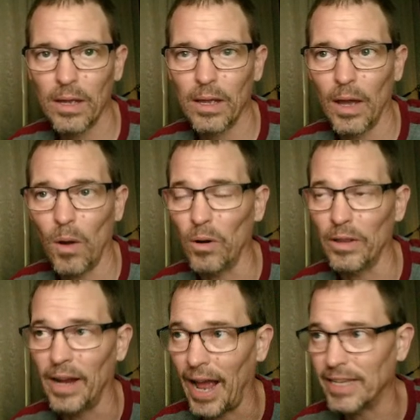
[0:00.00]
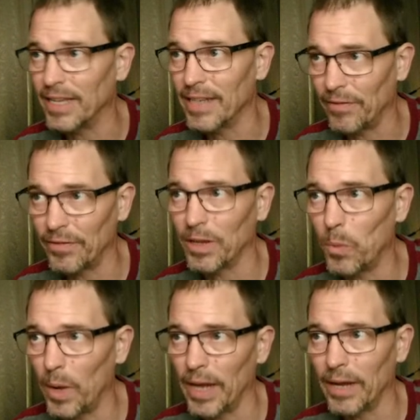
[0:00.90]
Or that I can definitely
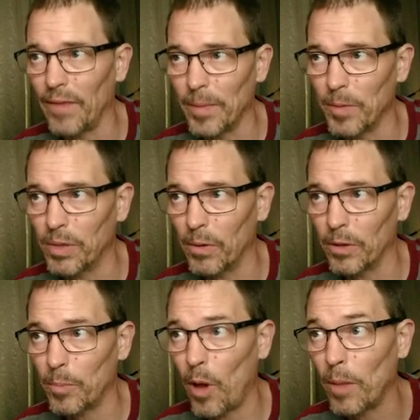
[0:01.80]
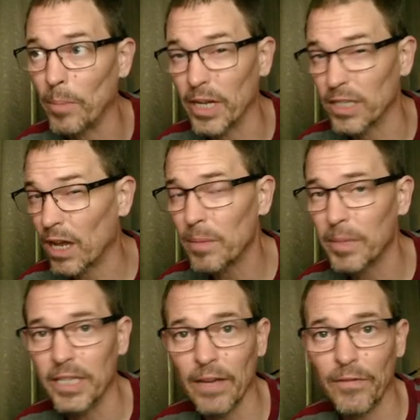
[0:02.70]
win if I'm the player with the pawn, but it's going to be
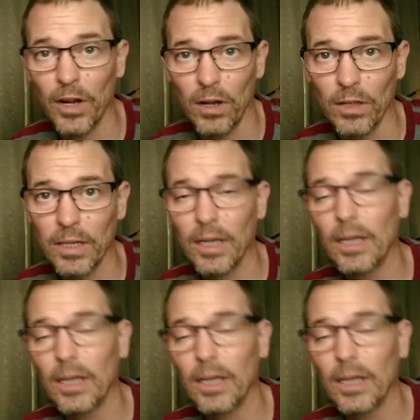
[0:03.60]
difficult.